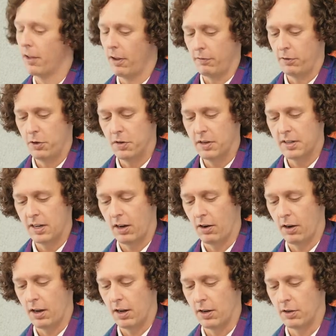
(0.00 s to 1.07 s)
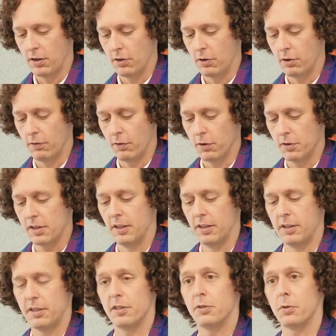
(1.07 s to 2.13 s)
of Unitarian
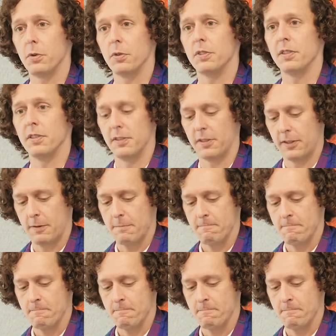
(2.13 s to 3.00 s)
Universalist sources.